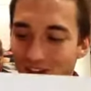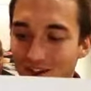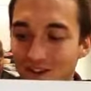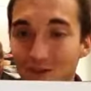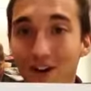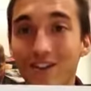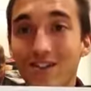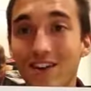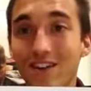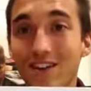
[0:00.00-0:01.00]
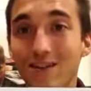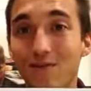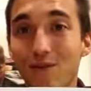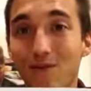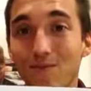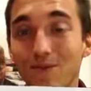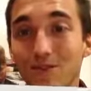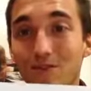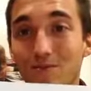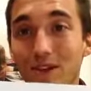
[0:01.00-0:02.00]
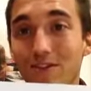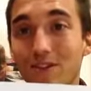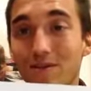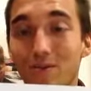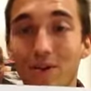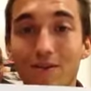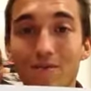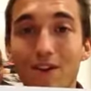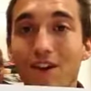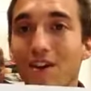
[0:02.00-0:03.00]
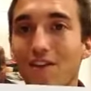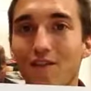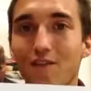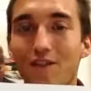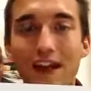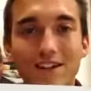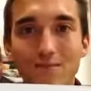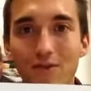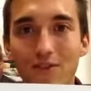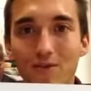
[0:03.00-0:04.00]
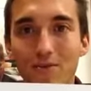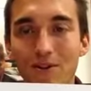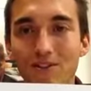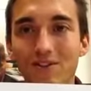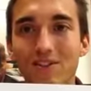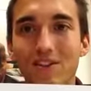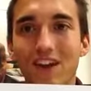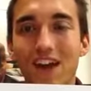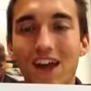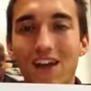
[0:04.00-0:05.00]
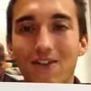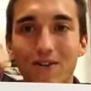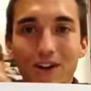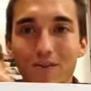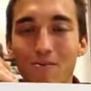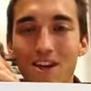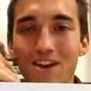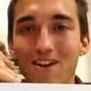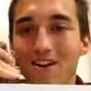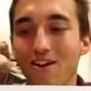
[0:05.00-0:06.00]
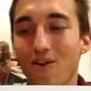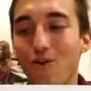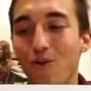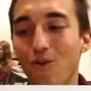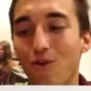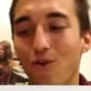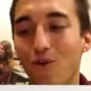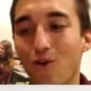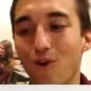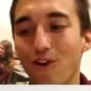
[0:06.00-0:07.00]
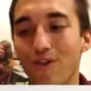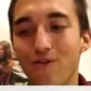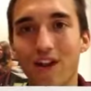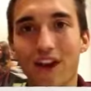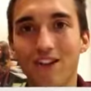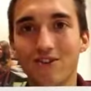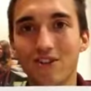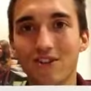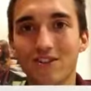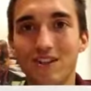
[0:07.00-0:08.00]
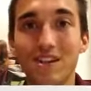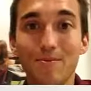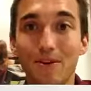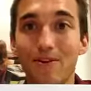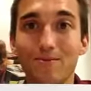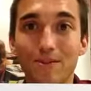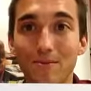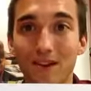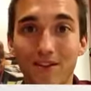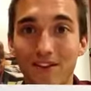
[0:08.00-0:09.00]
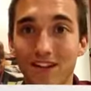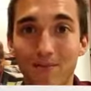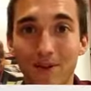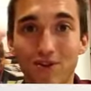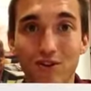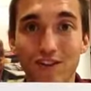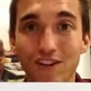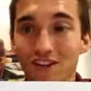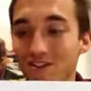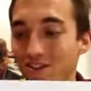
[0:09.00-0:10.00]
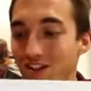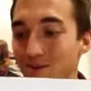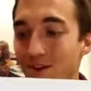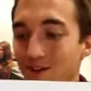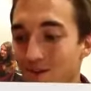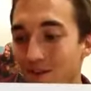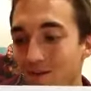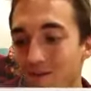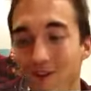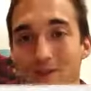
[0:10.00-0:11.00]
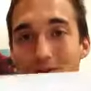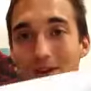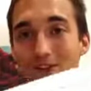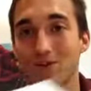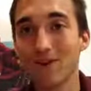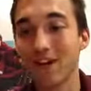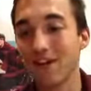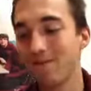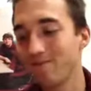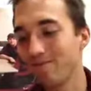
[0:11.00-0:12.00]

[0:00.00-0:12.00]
So you want to send these forms to me. So you can print them, you can fax them over to Brooks, and they'll come to me, or you can just email them to me. Like take a picture of it and just email it to me, and we'll make sure we get it.